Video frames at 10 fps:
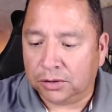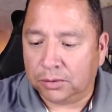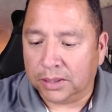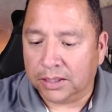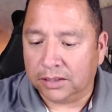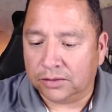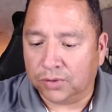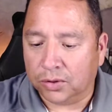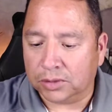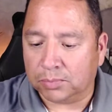when it is
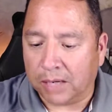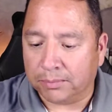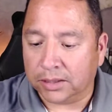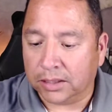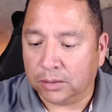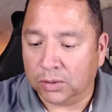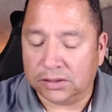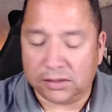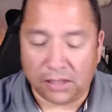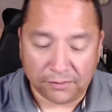focused properly on oneself.